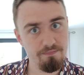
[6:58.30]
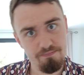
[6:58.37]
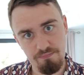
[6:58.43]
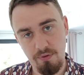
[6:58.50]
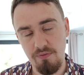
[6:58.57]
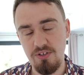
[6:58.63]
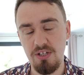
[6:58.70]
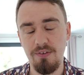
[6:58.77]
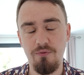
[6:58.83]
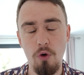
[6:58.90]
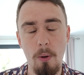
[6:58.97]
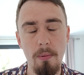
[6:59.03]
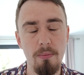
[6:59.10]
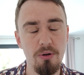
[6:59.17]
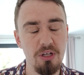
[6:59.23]
obviously a
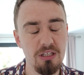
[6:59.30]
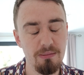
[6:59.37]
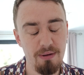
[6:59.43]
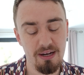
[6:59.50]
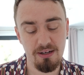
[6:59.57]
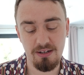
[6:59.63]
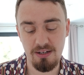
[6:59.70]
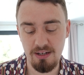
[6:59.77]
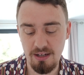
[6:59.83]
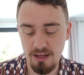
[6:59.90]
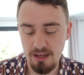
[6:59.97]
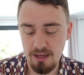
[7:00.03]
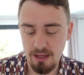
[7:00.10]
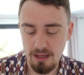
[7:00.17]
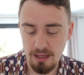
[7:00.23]
former Money in the Bank
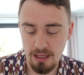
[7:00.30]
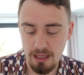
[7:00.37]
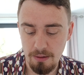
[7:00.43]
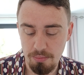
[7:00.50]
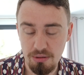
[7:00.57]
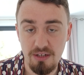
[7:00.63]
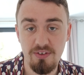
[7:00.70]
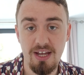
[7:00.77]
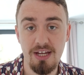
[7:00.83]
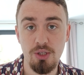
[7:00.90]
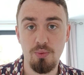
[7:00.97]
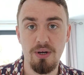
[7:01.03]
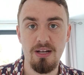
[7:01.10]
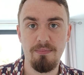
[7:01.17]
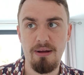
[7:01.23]
briefcase
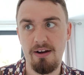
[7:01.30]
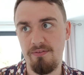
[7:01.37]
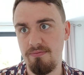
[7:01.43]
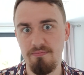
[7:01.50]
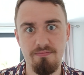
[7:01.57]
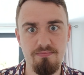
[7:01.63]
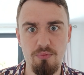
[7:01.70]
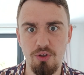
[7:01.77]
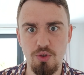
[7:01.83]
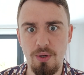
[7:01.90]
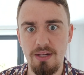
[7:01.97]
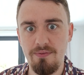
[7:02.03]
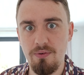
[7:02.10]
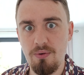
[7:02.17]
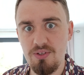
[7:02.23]
winner back from,
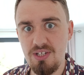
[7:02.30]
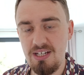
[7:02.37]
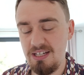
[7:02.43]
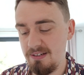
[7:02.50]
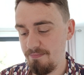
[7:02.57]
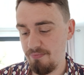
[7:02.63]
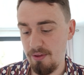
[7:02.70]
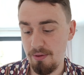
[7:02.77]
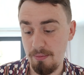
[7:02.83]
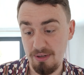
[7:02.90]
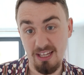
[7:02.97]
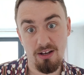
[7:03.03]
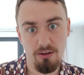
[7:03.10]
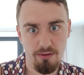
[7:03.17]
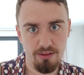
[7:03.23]
2014. And then
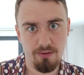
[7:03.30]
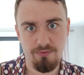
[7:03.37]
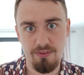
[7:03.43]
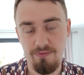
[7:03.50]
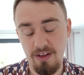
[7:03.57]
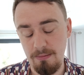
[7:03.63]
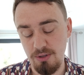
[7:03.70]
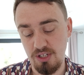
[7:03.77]
the famous